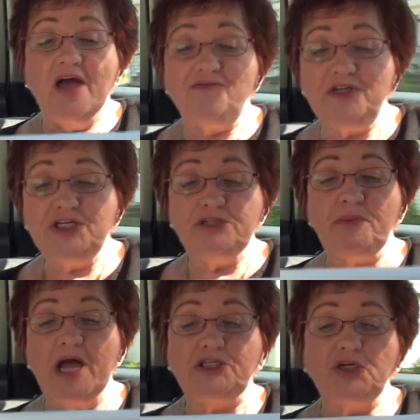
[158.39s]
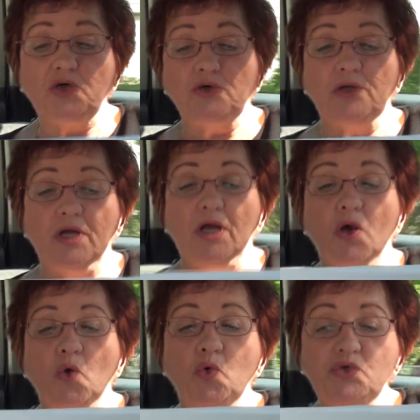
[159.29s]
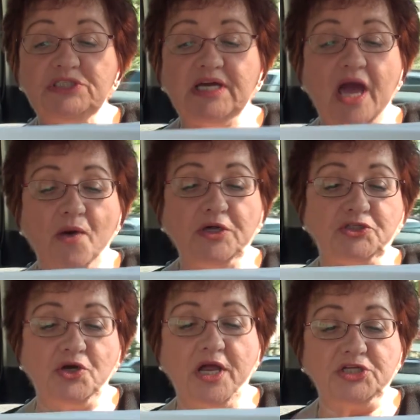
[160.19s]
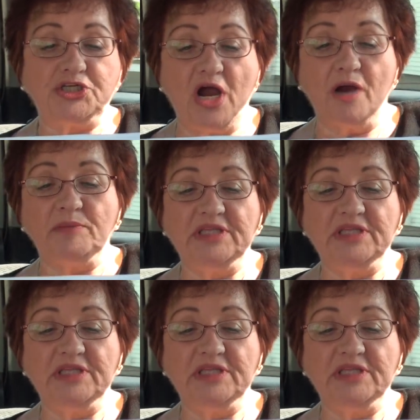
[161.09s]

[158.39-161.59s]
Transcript: vintage magic oozed character and charm,